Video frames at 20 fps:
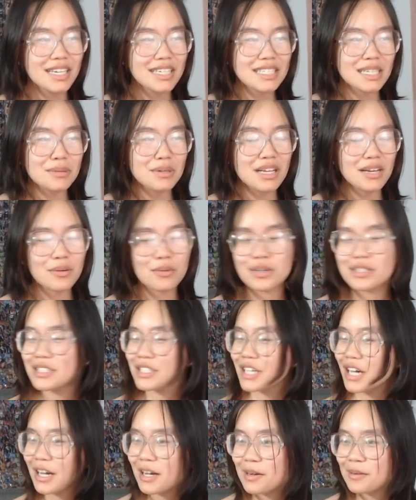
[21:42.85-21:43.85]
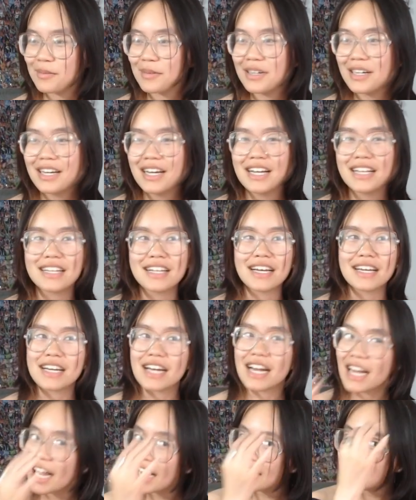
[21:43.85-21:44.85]
remember like one time, like
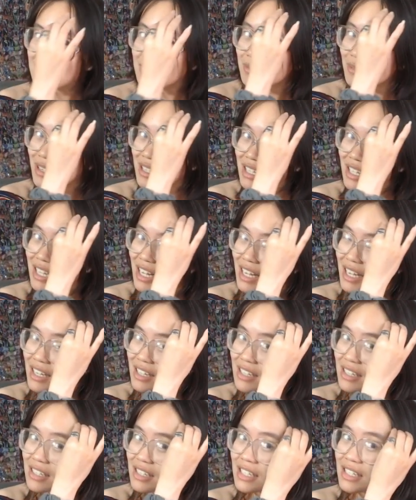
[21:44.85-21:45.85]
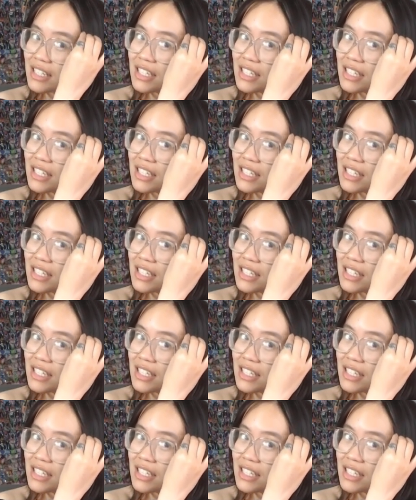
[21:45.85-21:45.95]
I had someone like